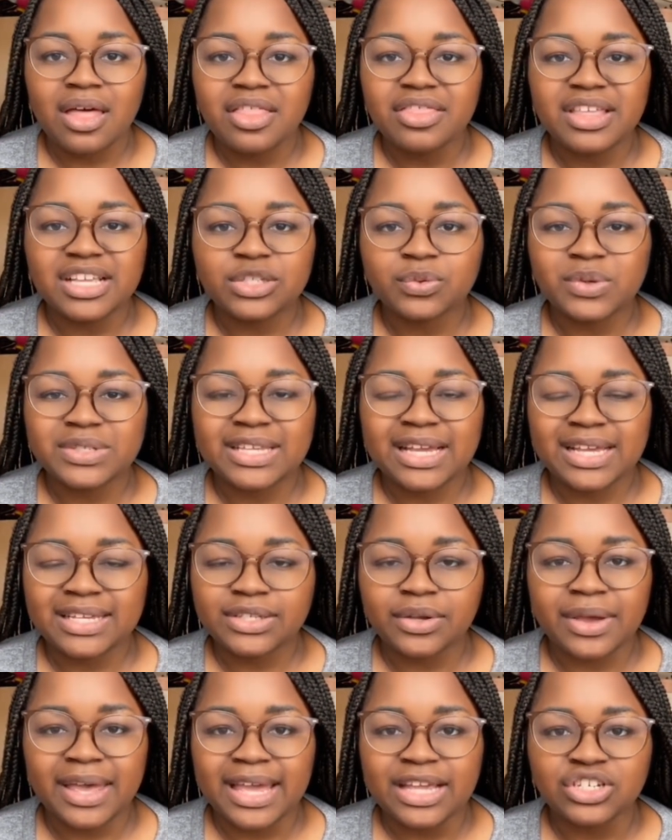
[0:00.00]
This was his
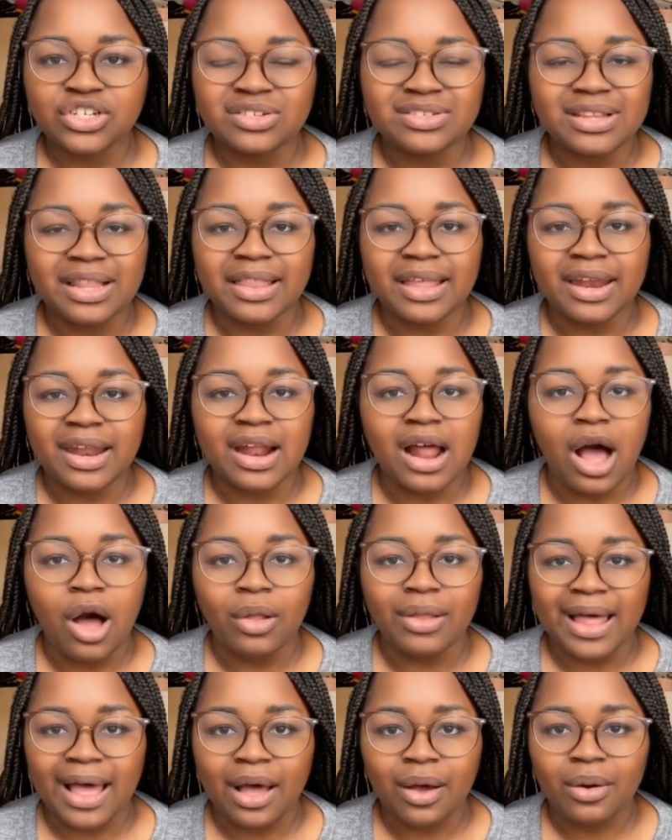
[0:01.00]
occasion to let it
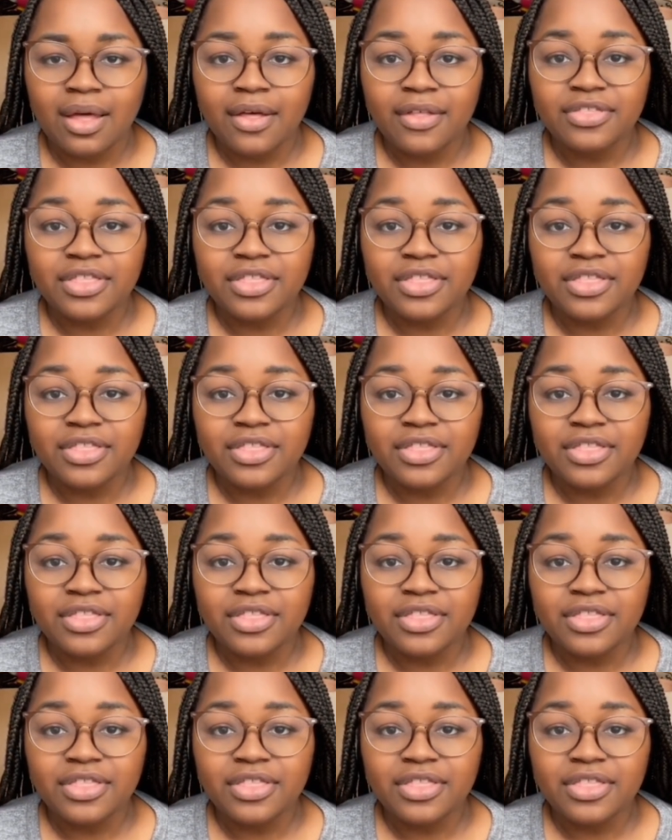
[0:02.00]
all out.